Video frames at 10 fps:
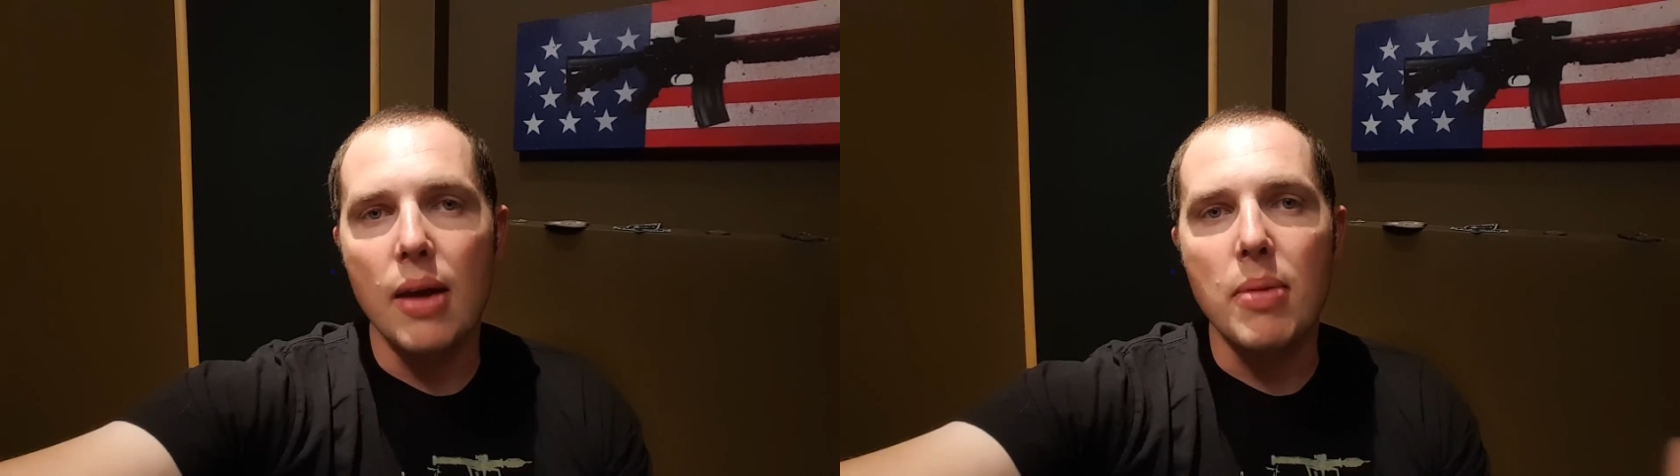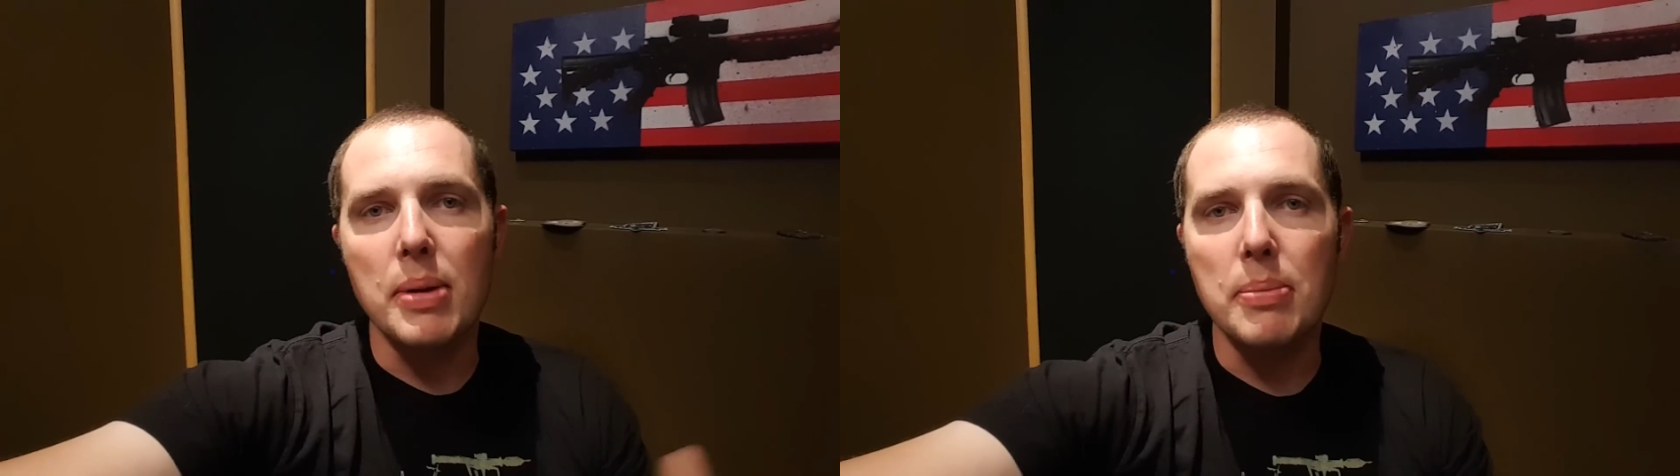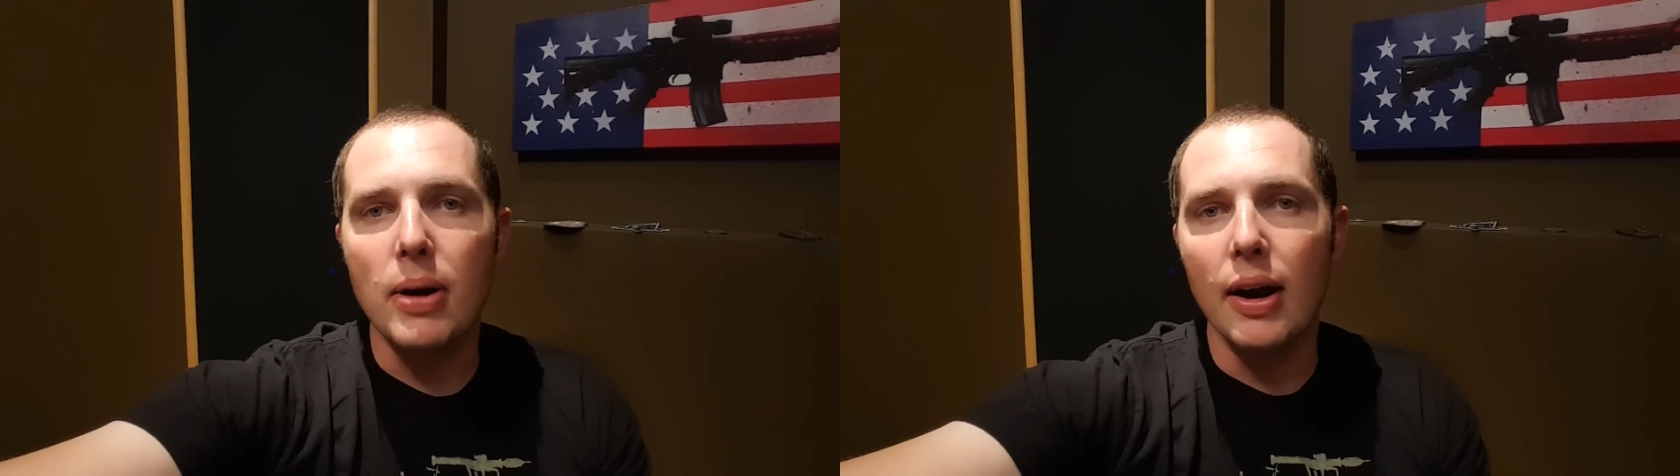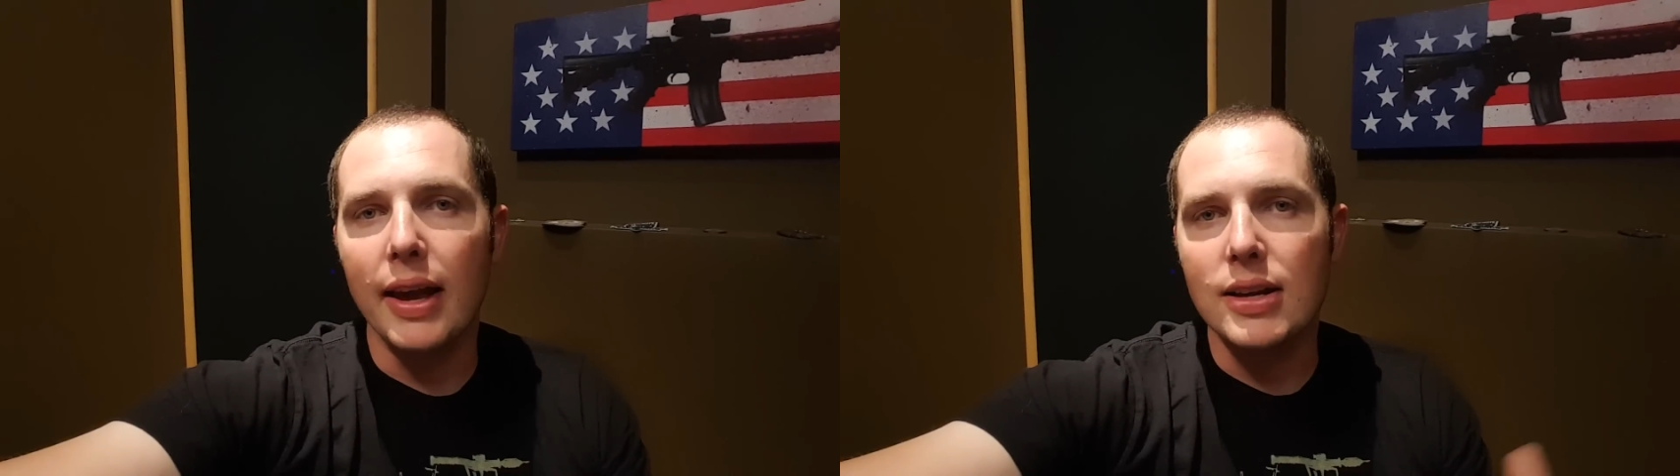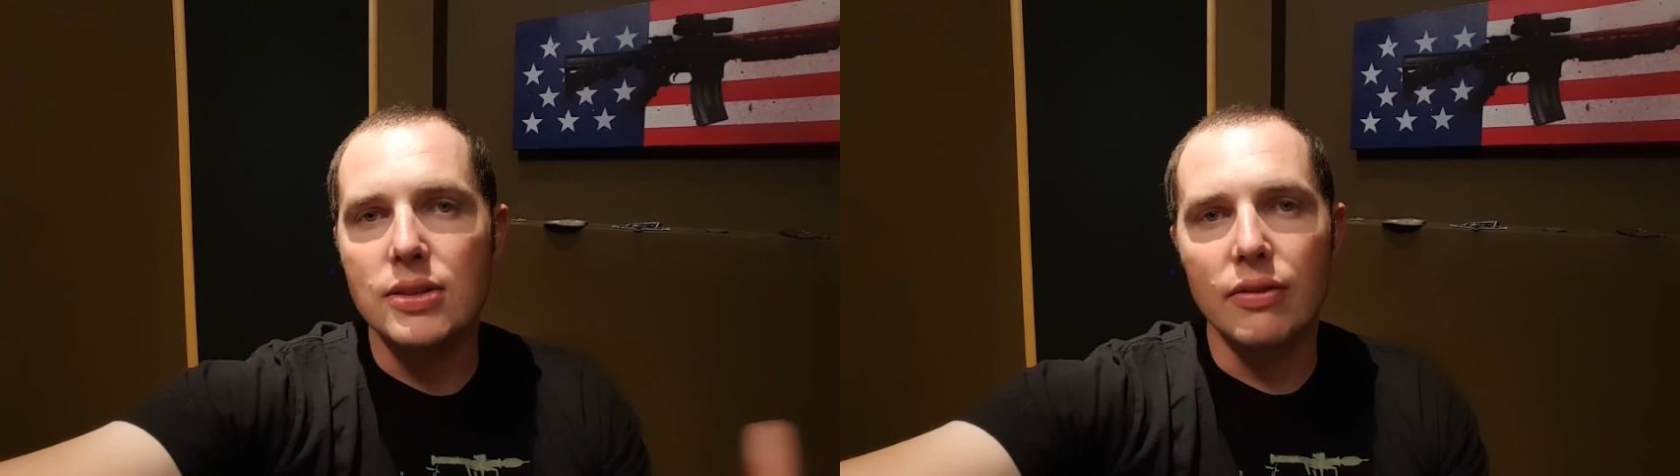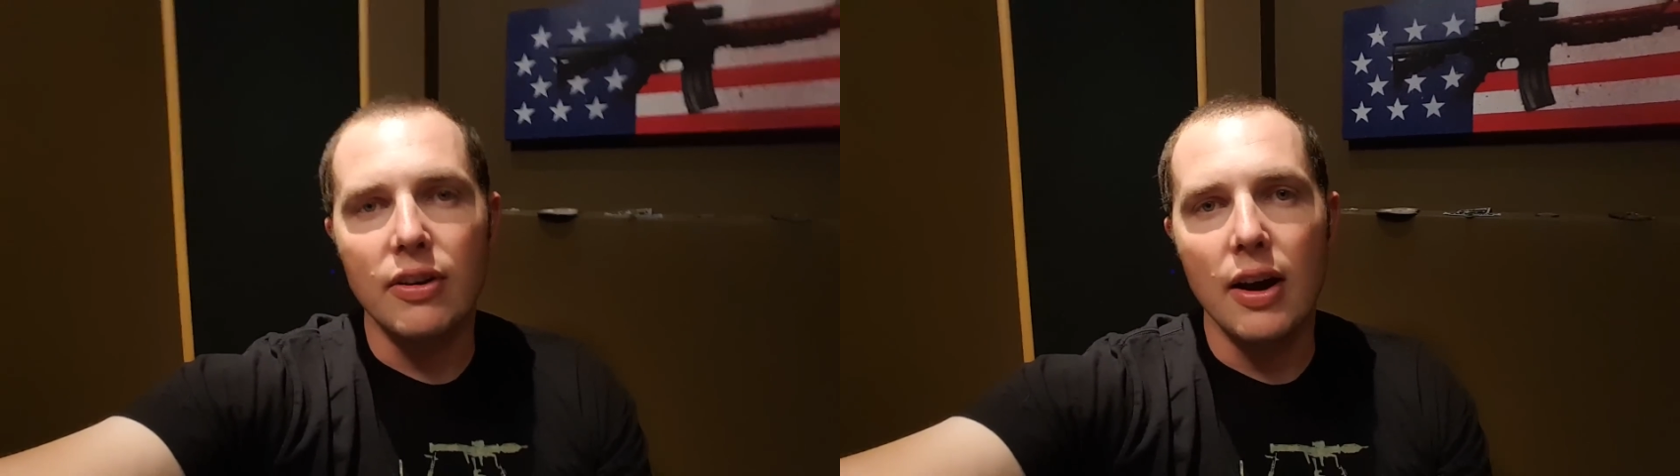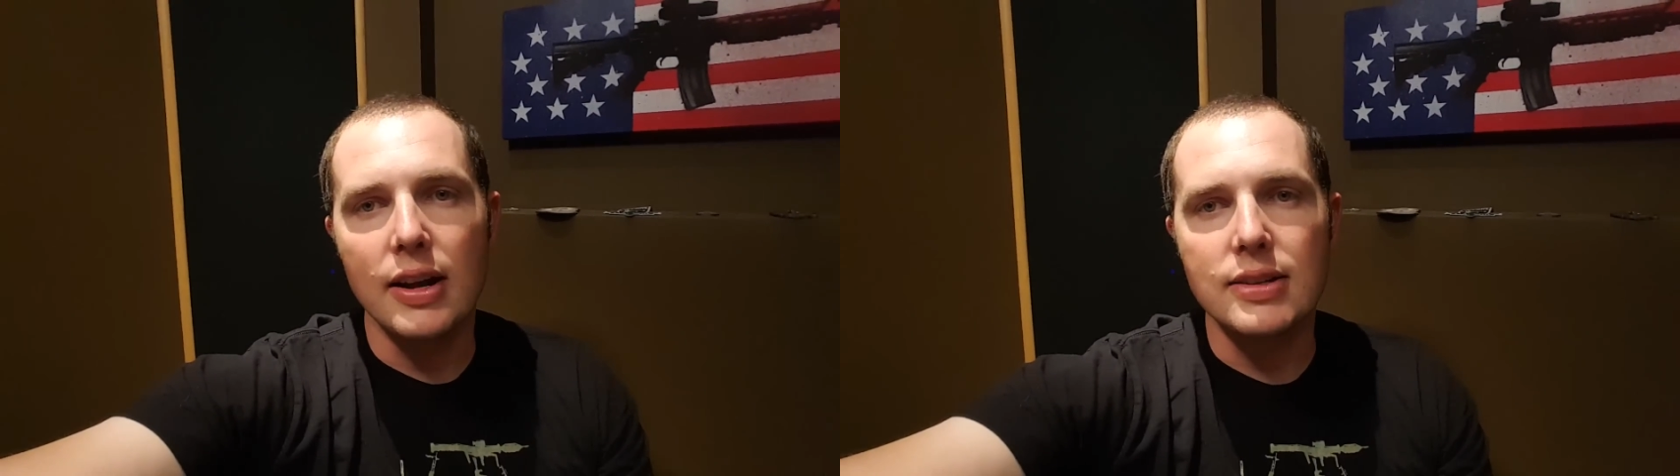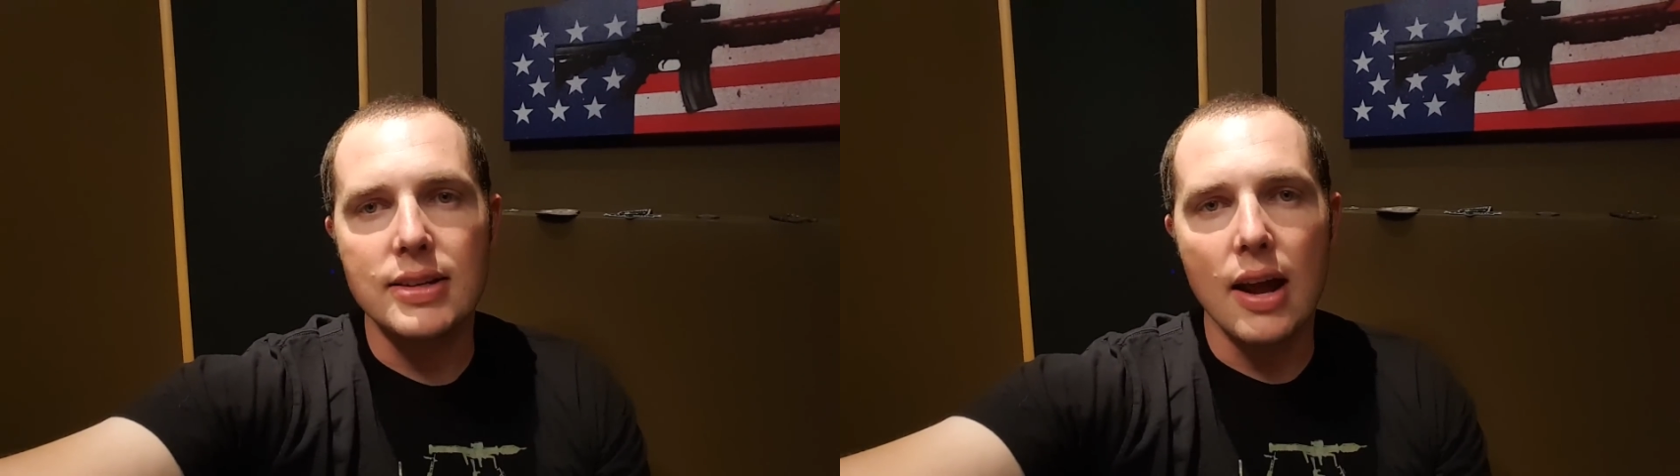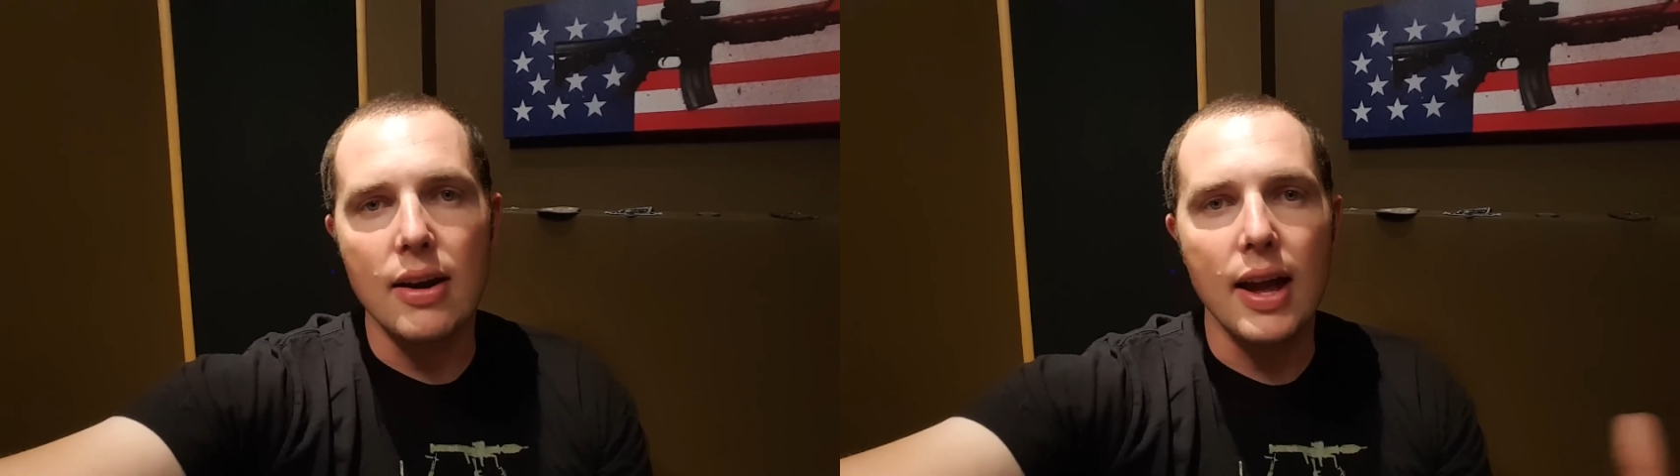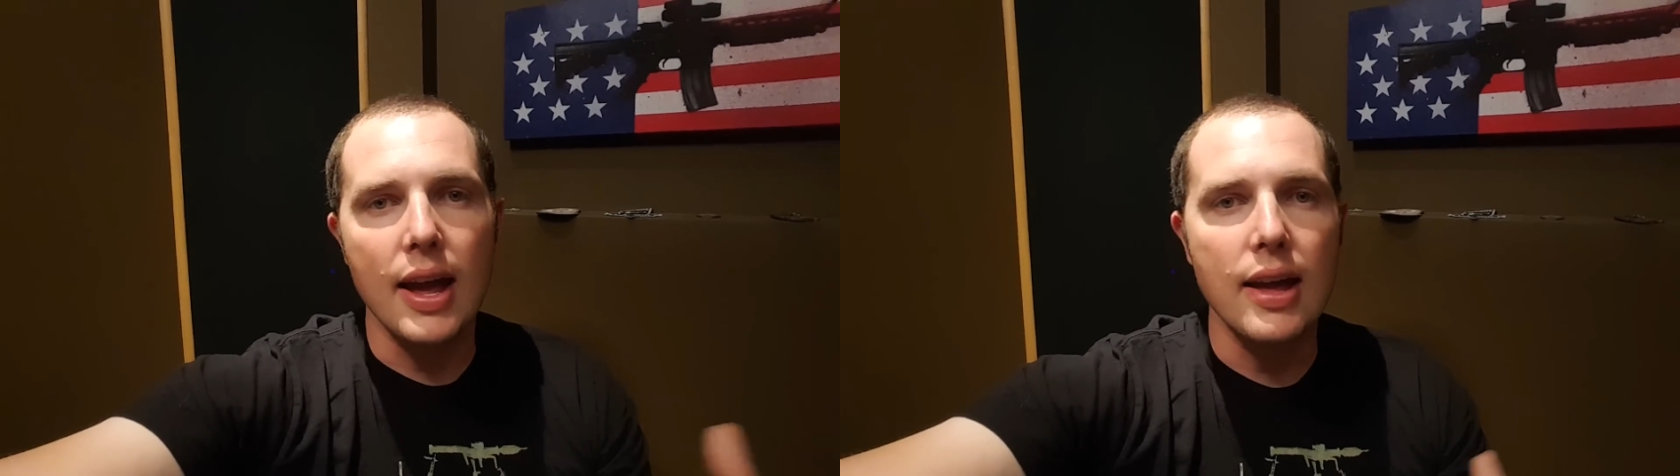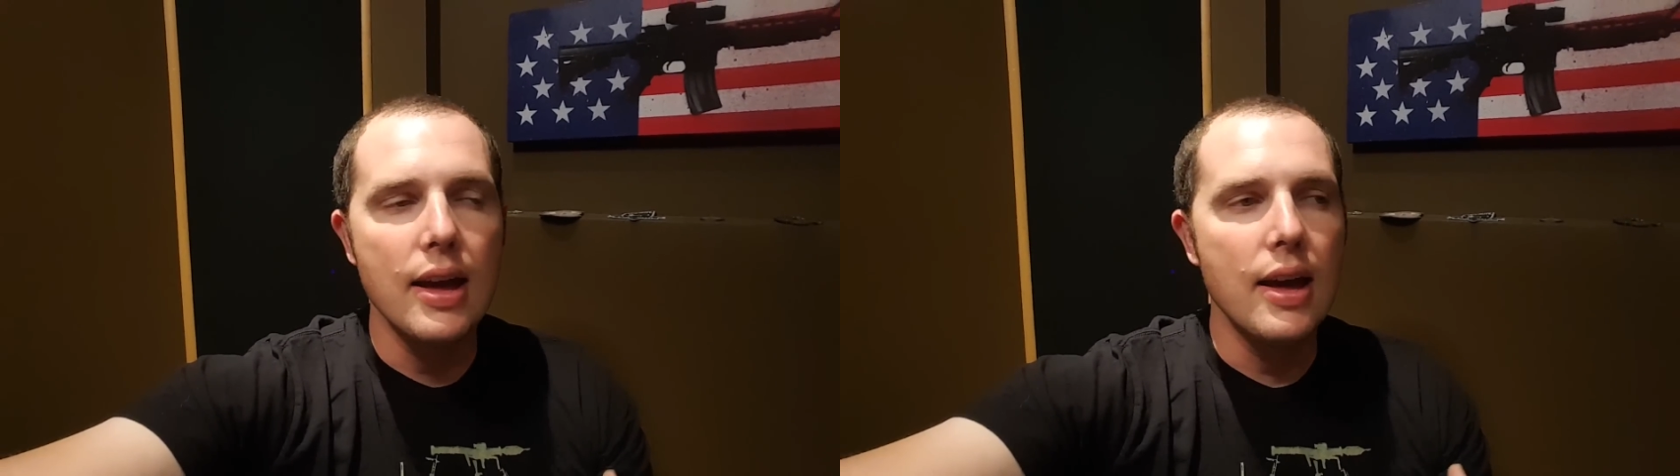and maybe podcasts on Friday and Saturday,